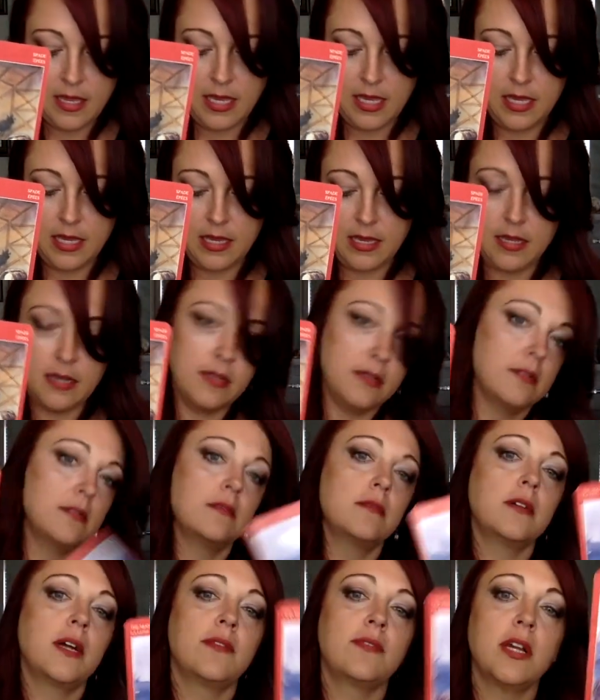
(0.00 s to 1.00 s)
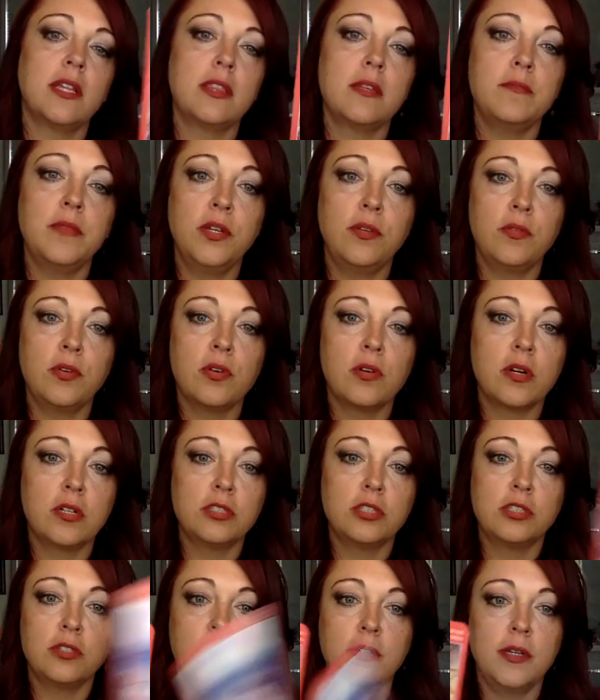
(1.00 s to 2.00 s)
And I've got the moon card
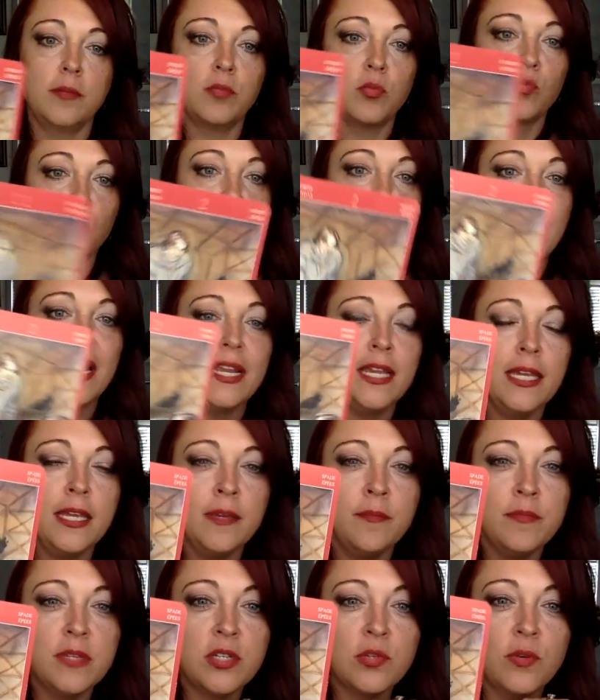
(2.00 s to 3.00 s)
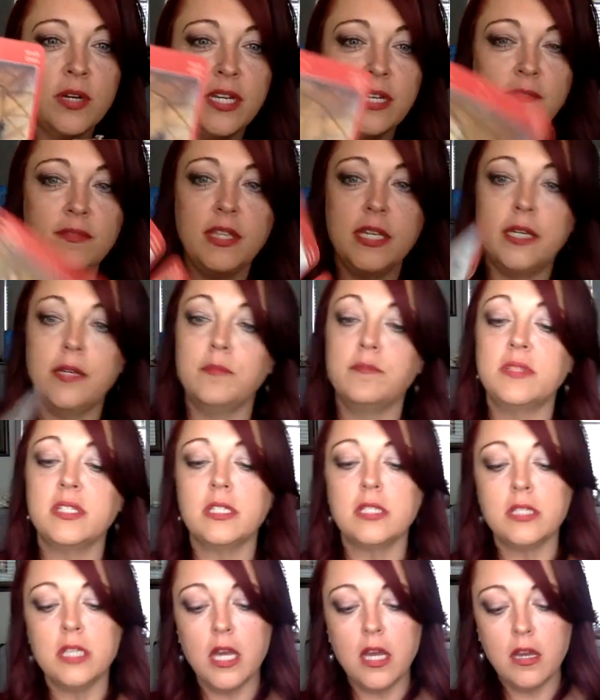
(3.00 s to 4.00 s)
showing up right in between of them.
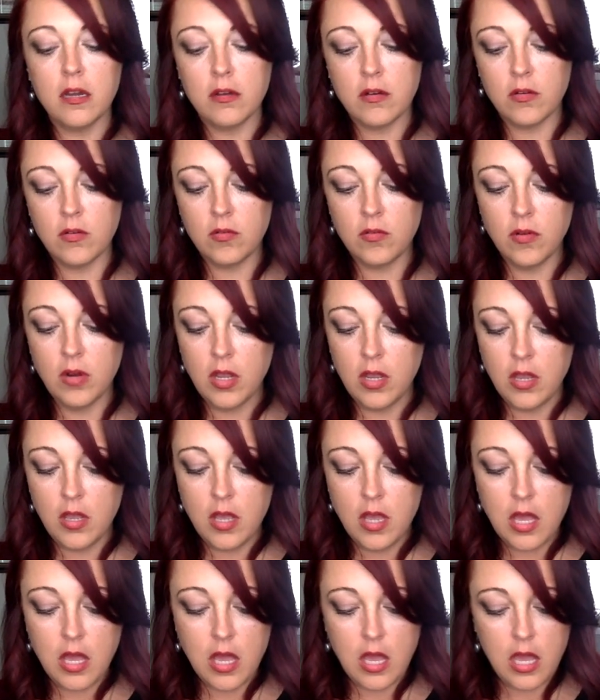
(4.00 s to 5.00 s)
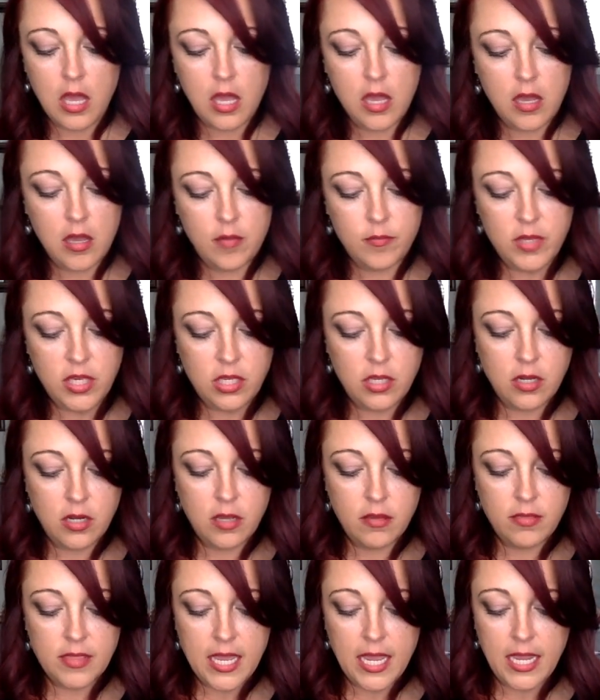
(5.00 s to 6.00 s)
So, you
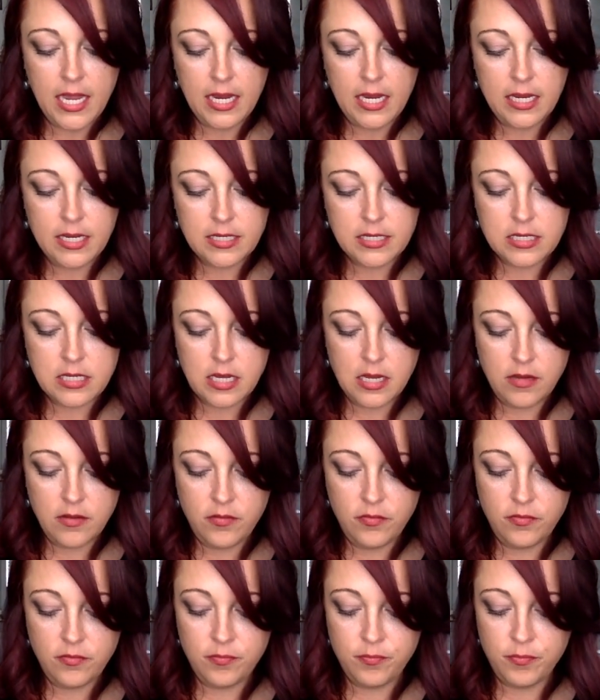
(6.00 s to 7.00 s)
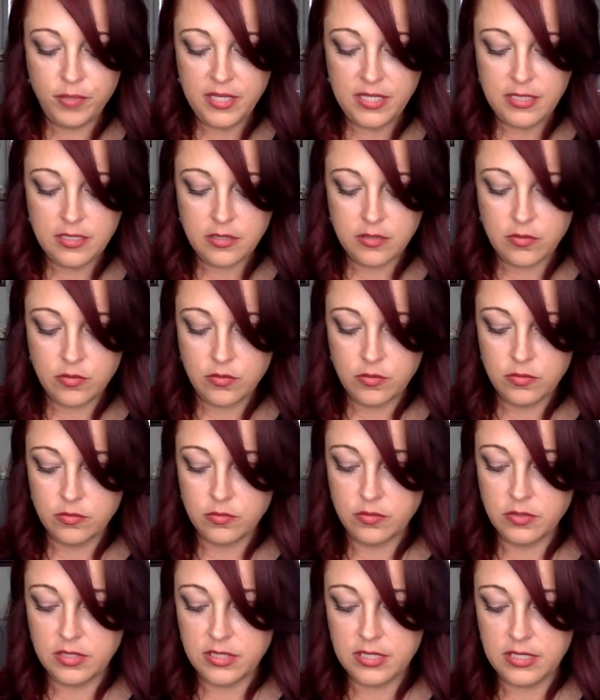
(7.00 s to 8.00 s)
know, the eight of
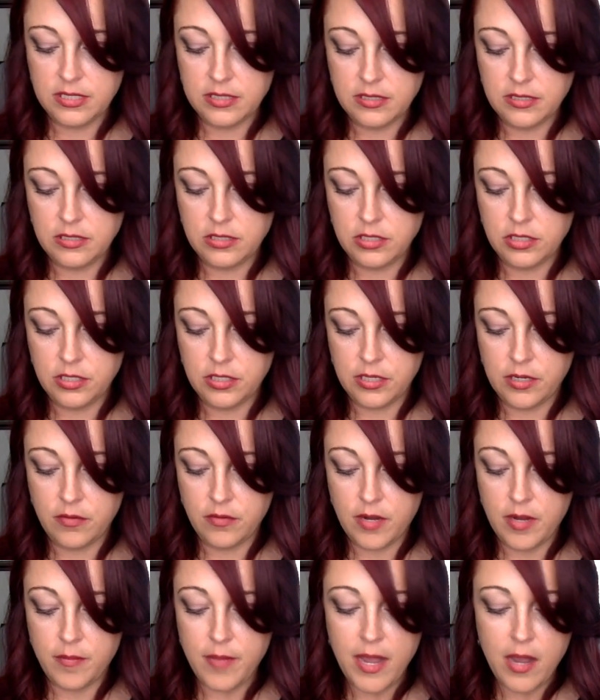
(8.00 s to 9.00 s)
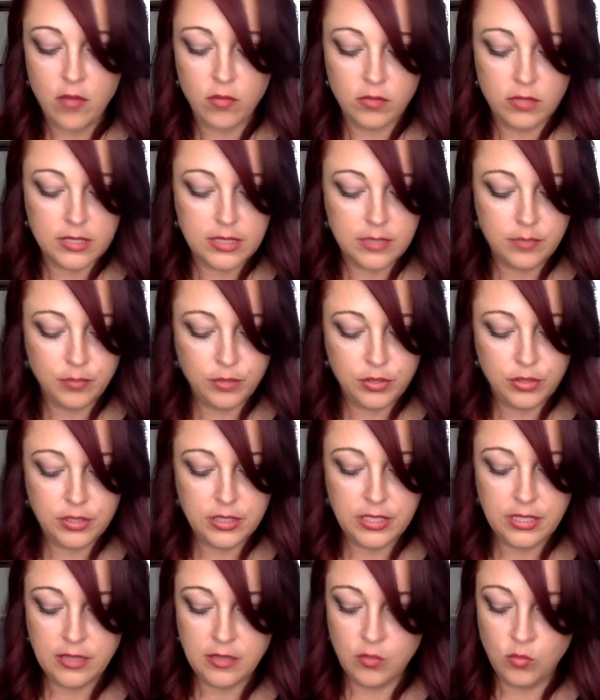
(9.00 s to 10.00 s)
pentacles is, you know, about really putting
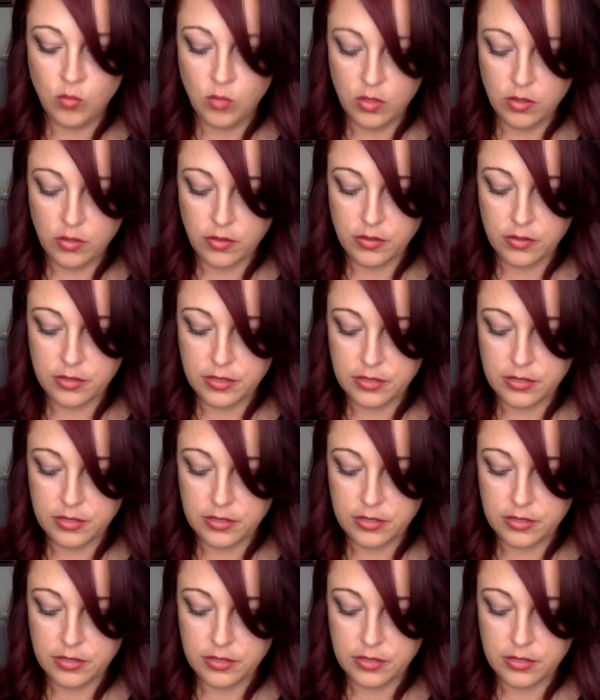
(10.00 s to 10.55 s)
in the work.